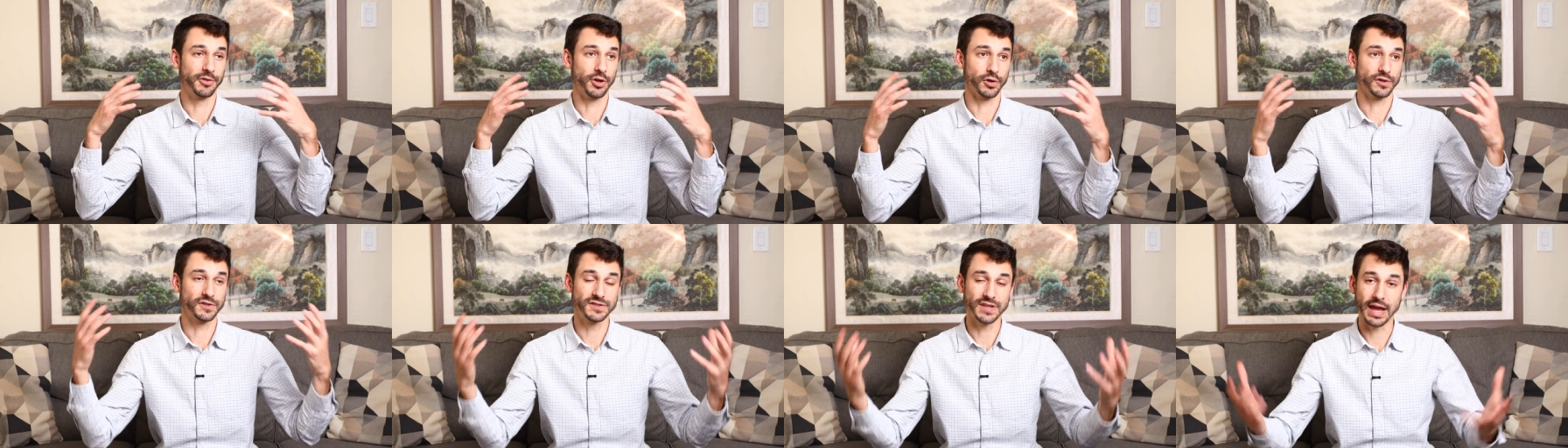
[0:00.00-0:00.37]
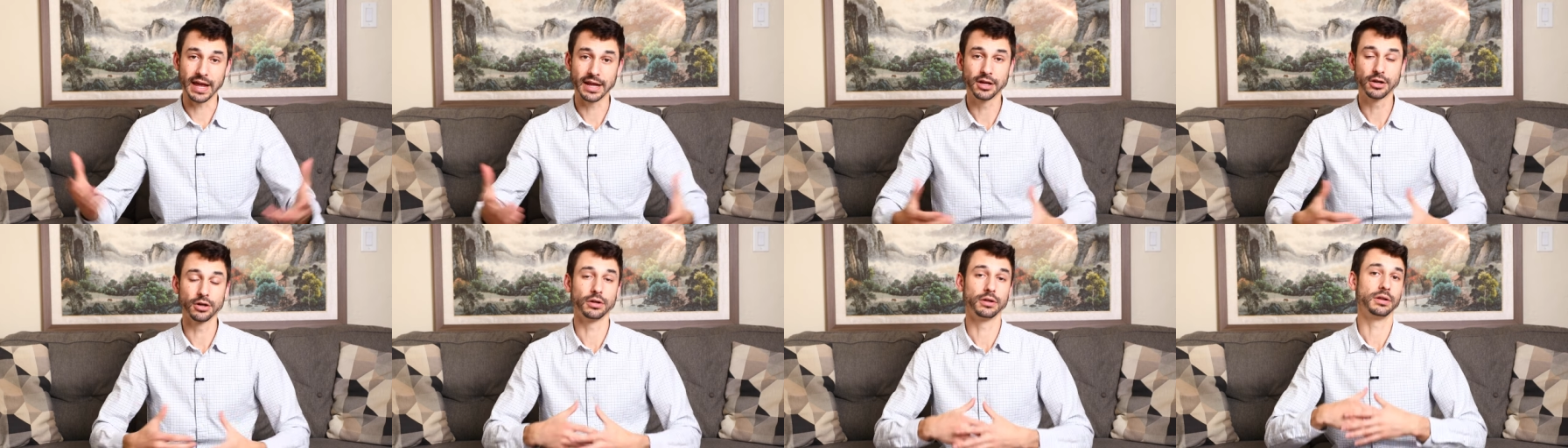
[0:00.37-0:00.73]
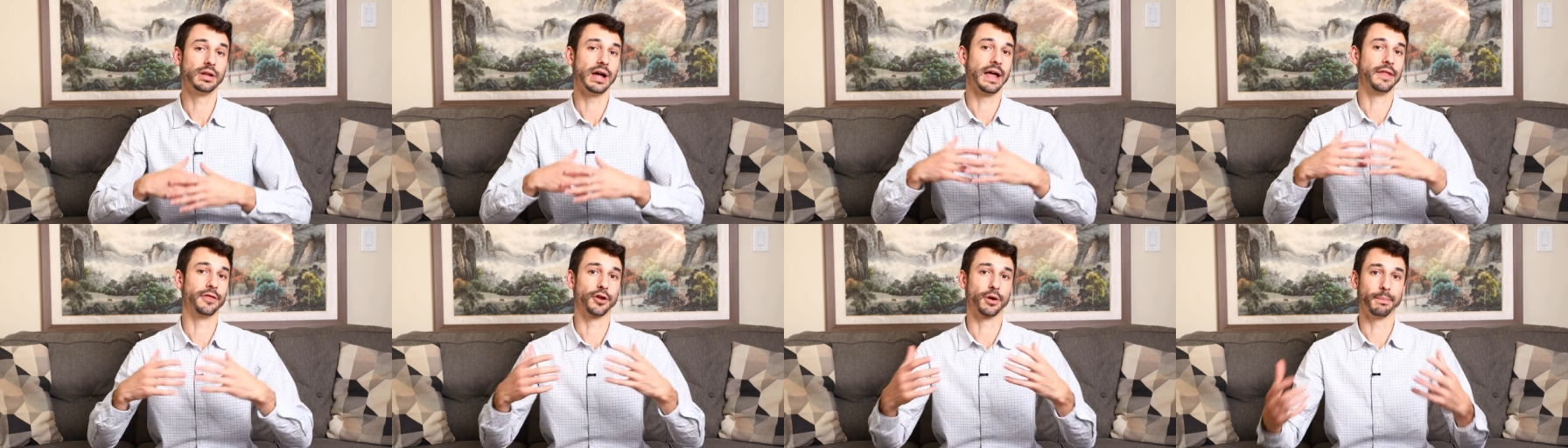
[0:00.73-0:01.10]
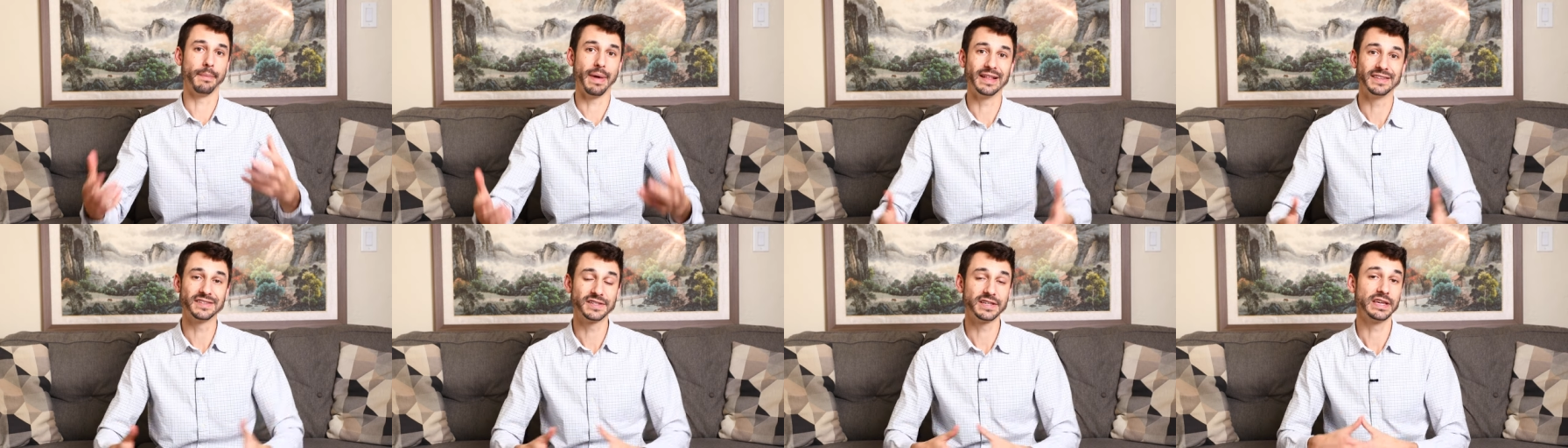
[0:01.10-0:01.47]
their cycle and their
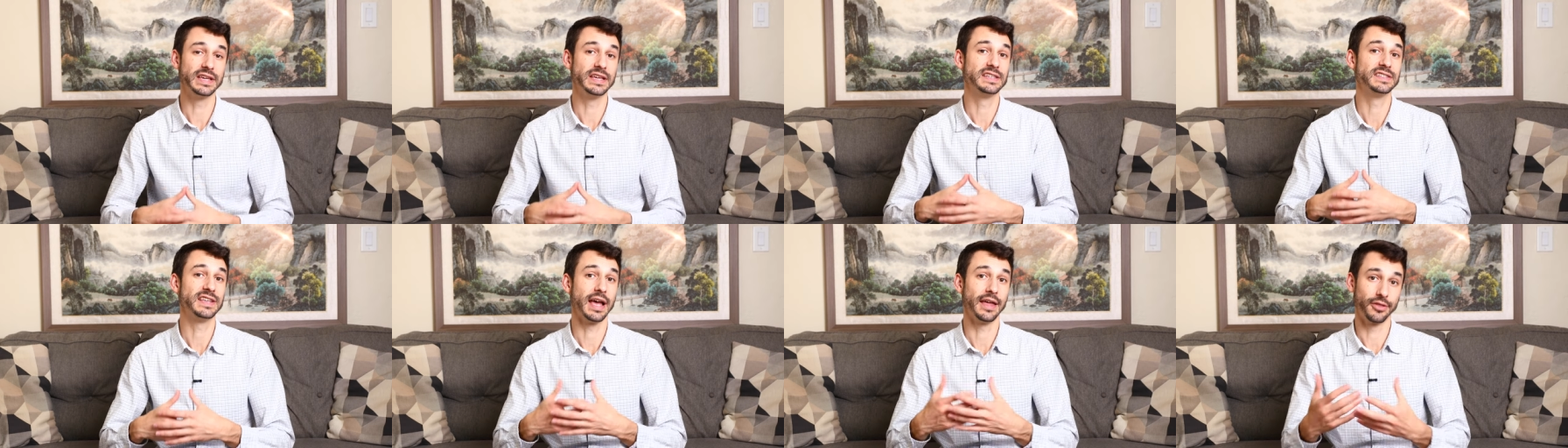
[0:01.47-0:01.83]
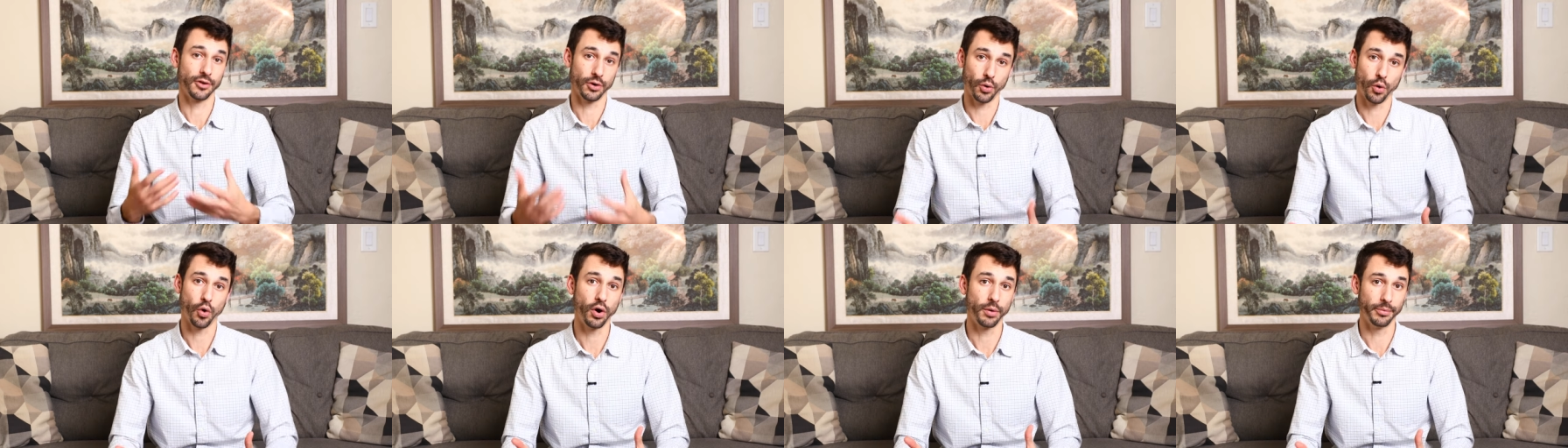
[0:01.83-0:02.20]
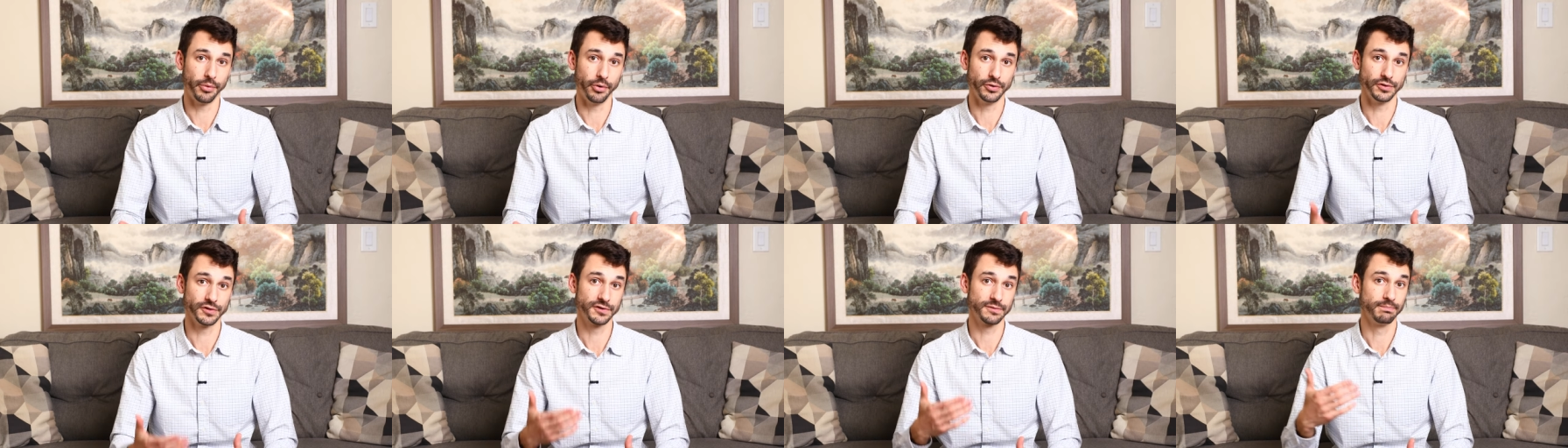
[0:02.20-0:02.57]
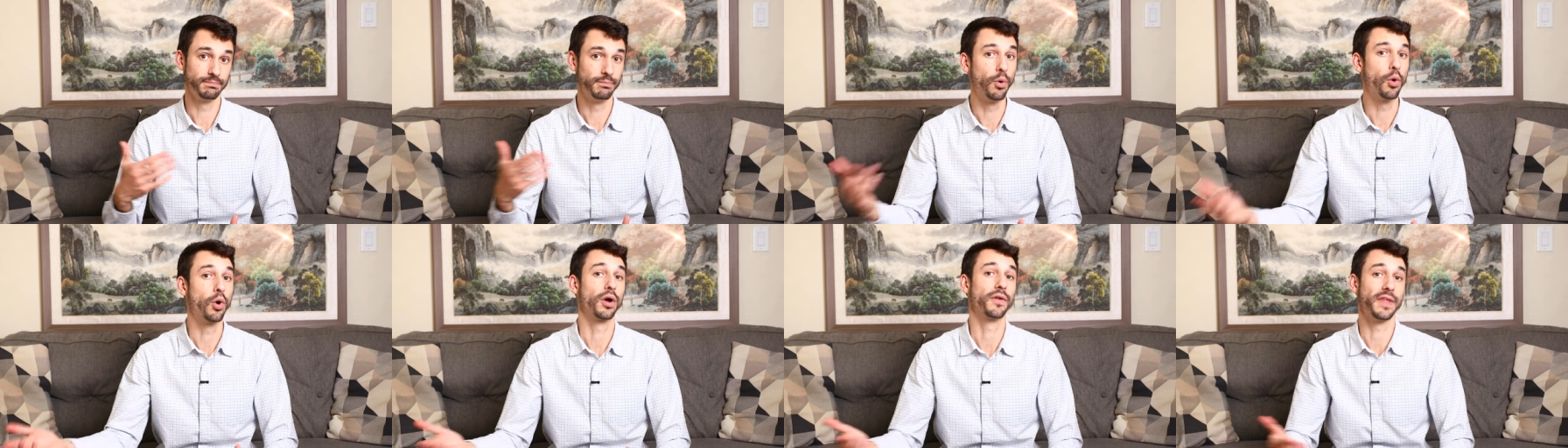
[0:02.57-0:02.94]
menses and their hormones
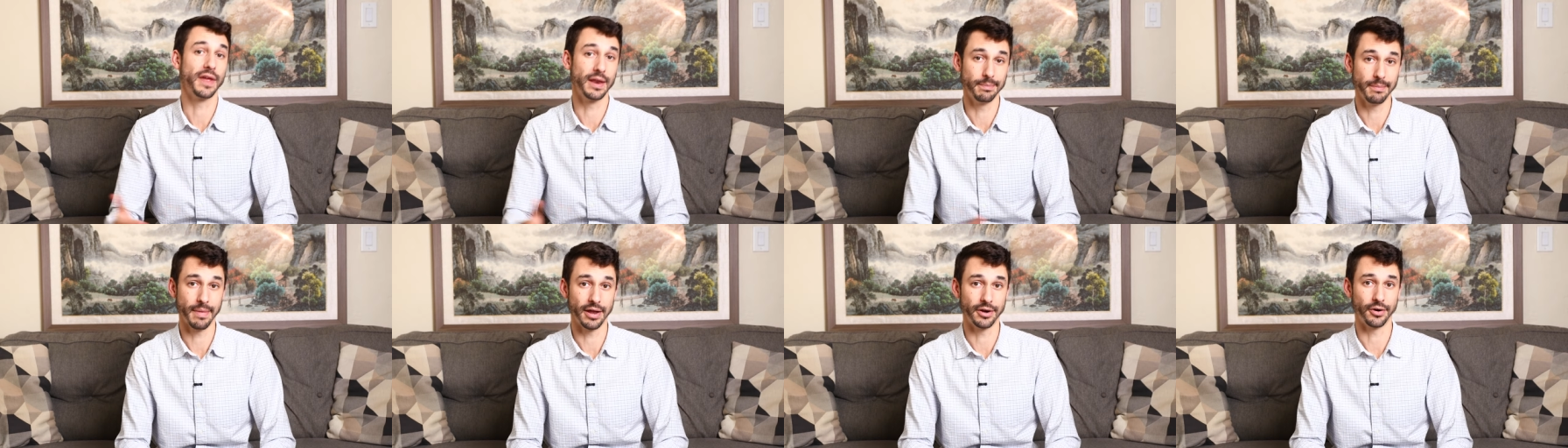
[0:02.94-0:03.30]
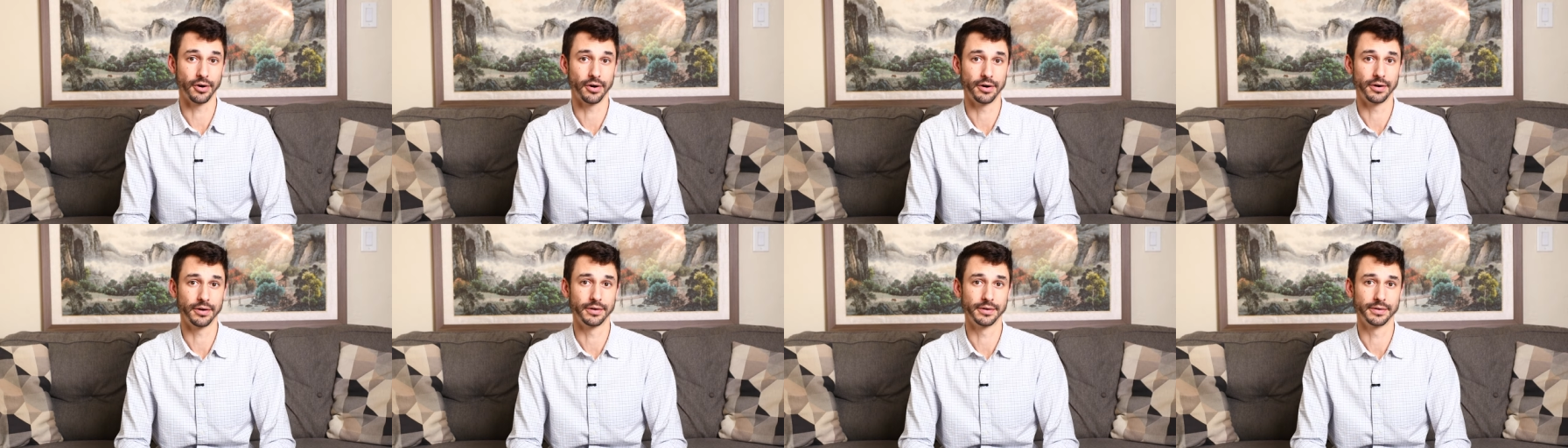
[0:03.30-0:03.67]
more than men are.